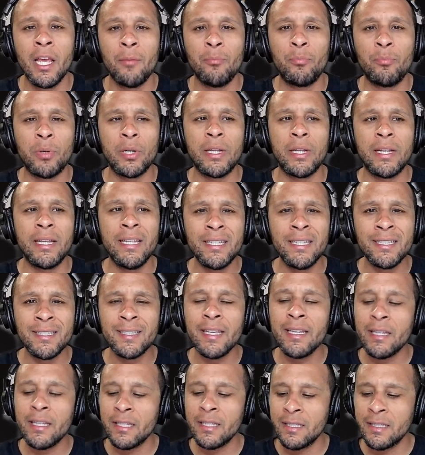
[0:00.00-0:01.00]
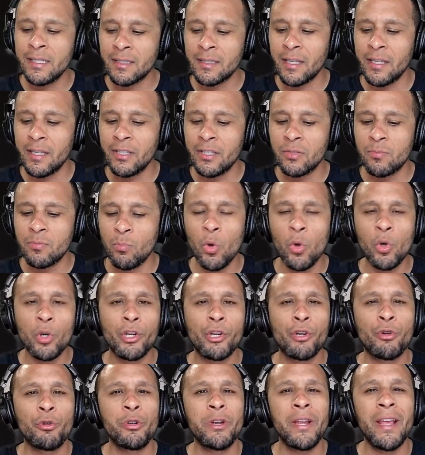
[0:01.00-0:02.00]
But his thing is more
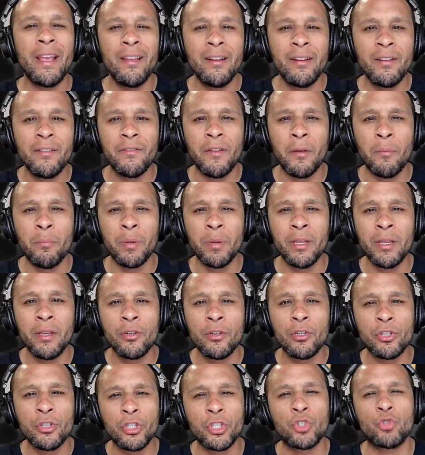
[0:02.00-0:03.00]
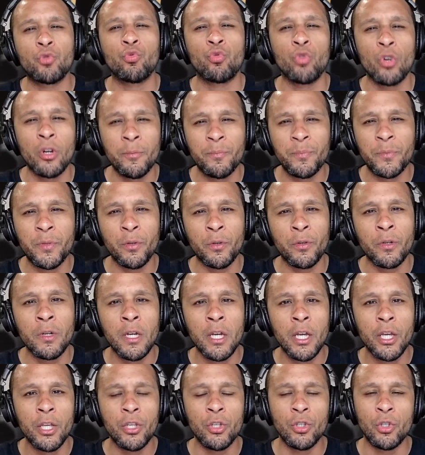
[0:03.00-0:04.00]
creative and being a disruptor,
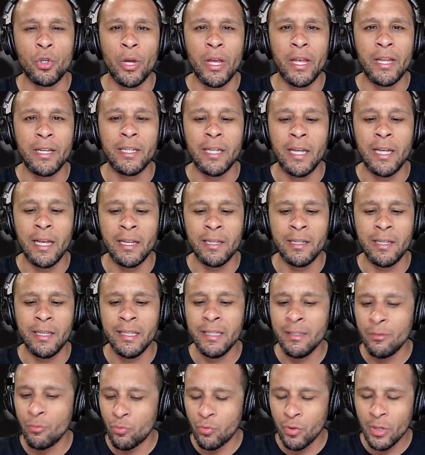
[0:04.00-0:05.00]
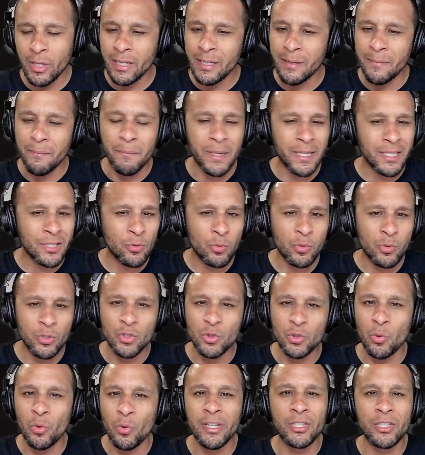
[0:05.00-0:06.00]
and he really messed with
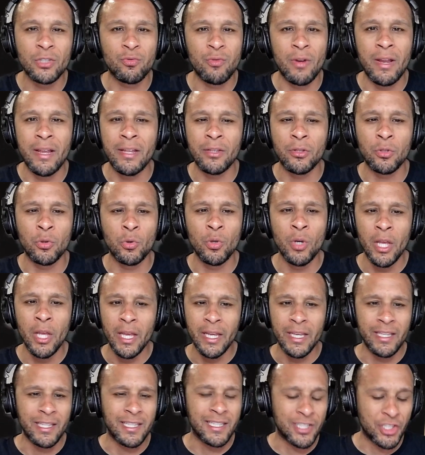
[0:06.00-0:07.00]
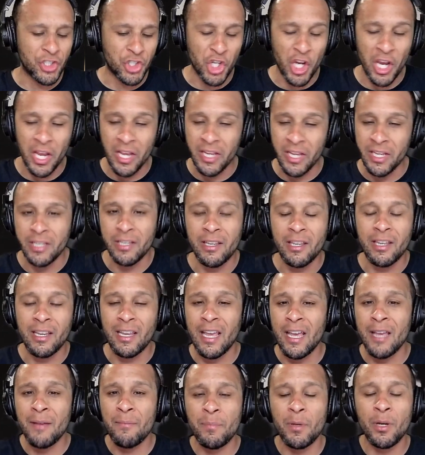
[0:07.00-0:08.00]
Julius Randle. He
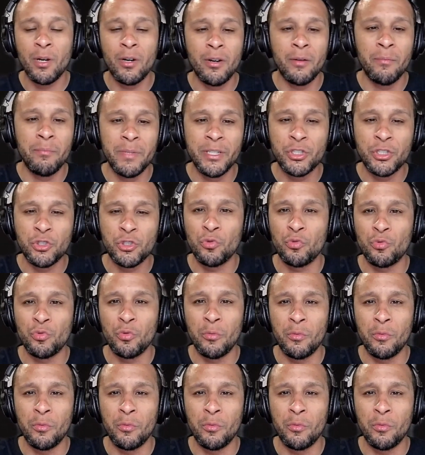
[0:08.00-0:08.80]
kept Mitchell